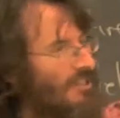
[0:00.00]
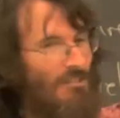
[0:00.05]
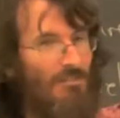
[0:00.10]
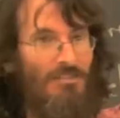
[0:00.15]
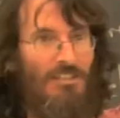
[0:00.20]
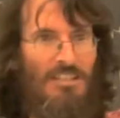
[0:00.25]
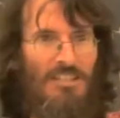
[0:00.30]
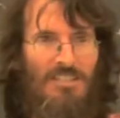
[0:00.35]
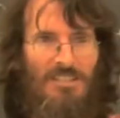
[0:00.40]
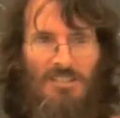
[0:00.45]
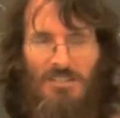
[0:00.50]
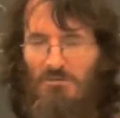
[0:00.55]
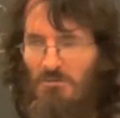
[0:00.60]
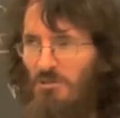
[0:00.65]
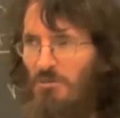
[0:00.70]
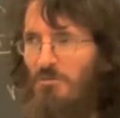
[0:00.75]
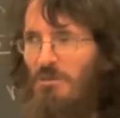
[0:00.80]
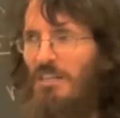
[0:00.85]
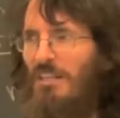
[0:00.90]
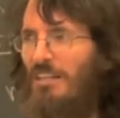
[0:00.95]
a convenience
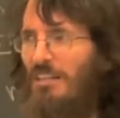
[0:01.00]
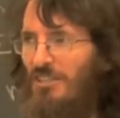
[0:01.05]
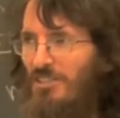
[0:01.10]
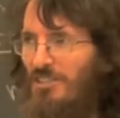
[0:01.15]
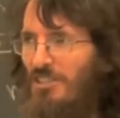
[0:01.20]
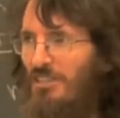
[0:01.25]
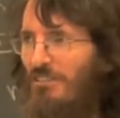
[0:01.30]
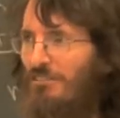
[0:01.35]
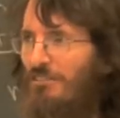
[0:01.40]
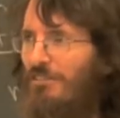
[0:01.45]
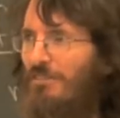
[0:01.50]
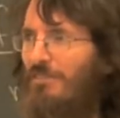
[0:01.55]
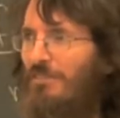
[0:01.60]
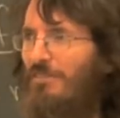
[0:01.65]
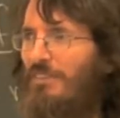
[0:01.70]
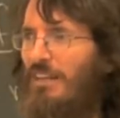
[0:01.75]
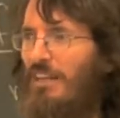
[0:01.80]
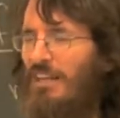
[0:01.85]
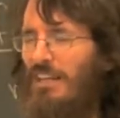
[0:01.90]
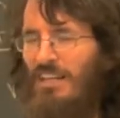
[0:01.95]
which we can achieve,
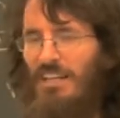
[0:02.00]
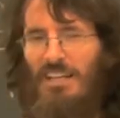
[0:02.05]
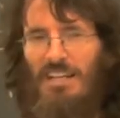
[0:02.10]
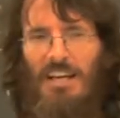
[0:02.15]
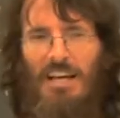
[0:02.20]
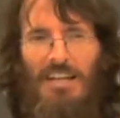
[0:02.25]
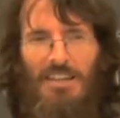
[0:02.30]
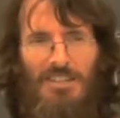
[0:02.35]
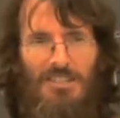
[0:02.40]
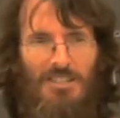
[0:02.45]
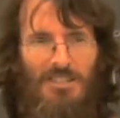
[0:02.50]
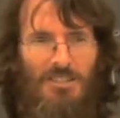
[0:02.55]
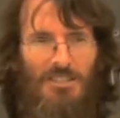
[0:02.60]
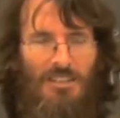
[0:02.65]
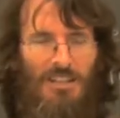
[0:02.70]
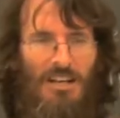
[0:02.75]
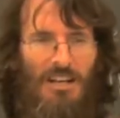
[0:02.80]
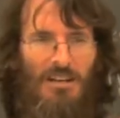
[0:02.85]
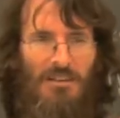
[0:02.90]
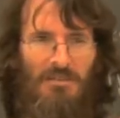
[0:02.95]
and this
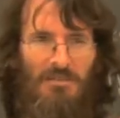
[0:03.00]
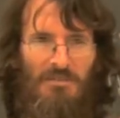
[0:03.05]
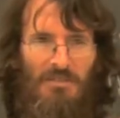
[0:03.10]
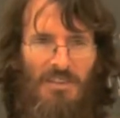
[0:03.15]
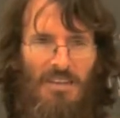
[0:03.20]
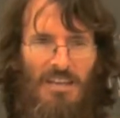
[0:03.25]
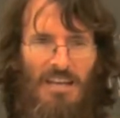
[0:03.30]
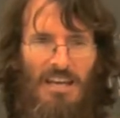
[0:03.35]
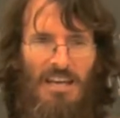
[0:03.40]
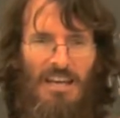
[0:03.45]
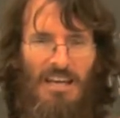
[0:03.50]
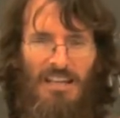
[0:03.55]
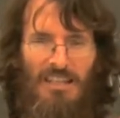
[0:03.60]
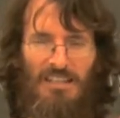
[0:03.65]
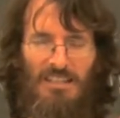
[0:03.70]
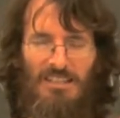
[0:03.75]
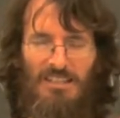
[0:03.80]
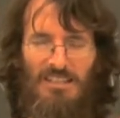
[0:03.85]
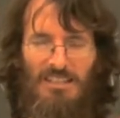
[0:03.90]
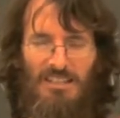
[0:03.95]

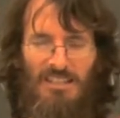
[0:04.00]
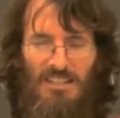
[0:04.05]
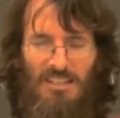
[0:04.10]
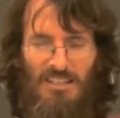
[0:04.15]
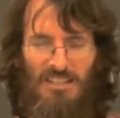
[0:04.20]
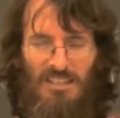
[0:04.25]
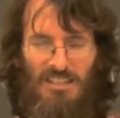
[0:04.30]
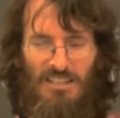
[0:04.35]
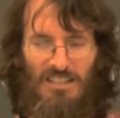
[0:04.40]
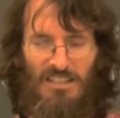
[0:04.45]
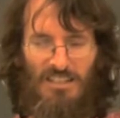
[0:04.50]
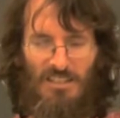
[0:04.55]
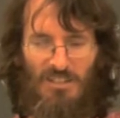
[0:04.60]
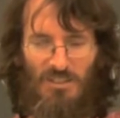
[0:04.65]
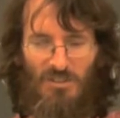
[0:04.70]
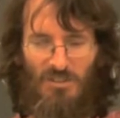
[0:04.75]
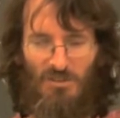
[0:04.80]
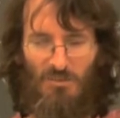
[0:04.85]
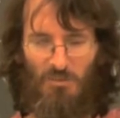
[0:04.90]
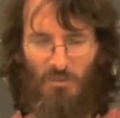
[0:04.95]
and
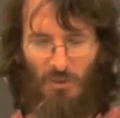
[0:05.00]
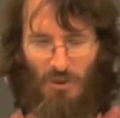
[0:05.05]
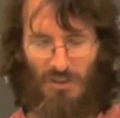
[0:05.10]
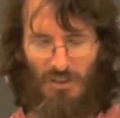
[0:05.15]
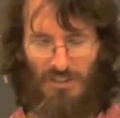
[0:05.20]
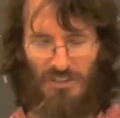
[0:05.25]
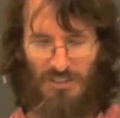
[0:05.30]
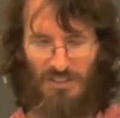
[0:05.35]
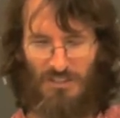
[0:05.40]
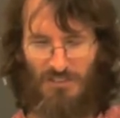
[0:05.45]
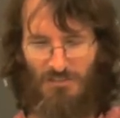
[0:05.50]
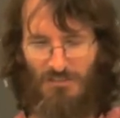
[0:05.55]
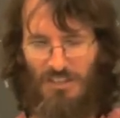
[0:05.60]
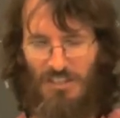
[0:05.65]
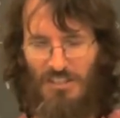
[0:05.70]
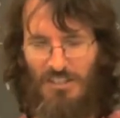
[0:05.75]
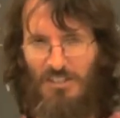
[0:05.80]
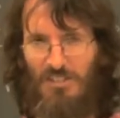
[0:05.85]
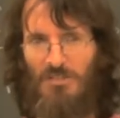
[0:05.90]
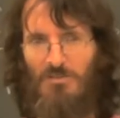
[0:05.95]
with this
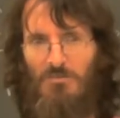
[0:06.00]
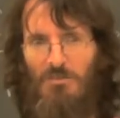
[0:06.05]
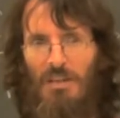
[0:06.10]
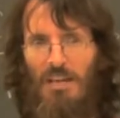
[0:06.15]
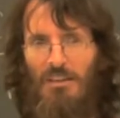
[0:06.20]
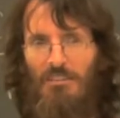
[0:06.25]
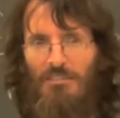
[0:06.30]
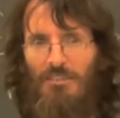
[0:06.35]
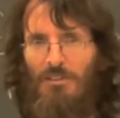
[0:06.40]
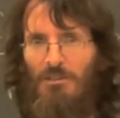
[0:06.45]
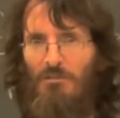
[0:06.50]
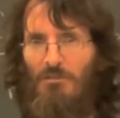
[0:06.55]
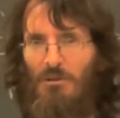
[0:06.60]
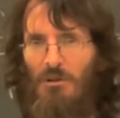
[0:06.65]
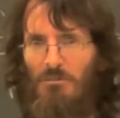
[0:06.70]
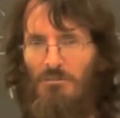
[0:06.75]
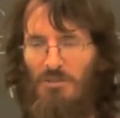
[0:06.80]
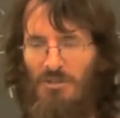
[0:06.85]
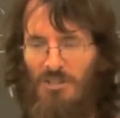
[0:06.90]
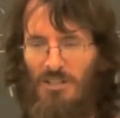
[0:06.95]
convenience we have,
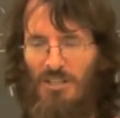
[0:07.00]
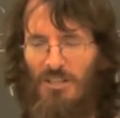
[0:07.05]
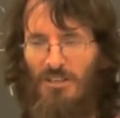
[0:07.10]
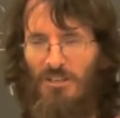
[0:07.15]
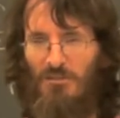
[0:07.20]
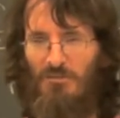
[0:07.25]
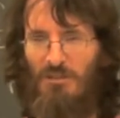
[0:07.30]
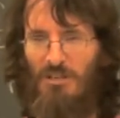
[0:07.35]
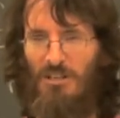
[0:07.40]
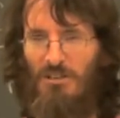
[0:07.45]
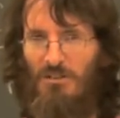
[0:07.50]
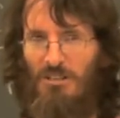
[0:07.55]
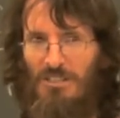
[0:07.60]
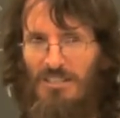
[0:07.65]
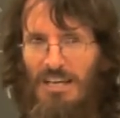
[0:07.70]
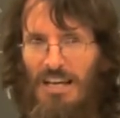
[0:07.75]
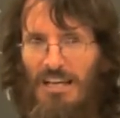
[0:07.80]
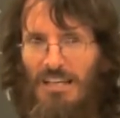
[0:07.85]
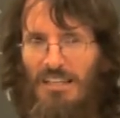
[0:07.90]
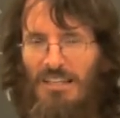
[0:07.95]
in particular, we know
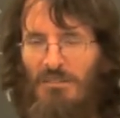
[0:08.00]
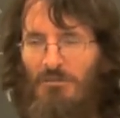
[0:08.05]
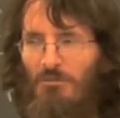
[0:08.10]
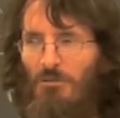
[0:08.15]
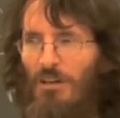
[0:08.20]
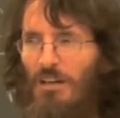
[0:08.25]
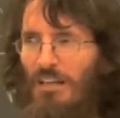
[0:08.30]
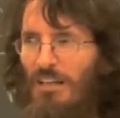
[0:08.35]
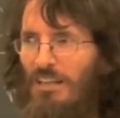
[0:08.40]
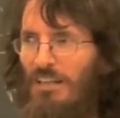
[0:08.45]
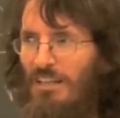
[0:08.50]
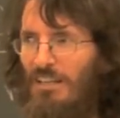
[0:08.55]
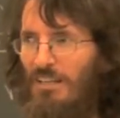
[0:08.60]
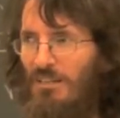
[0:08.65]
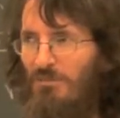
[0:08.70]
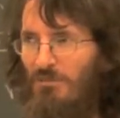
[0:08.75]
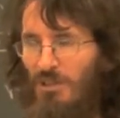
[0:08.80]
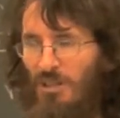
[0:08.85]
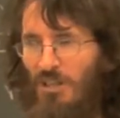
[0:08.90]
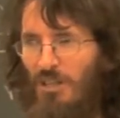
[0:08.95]
exactly what
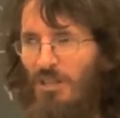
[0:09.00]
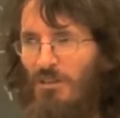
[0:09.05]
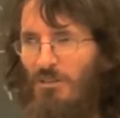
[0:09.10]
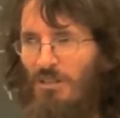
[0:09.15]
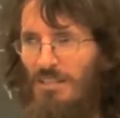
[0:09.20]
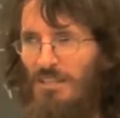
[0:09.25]
we're going to know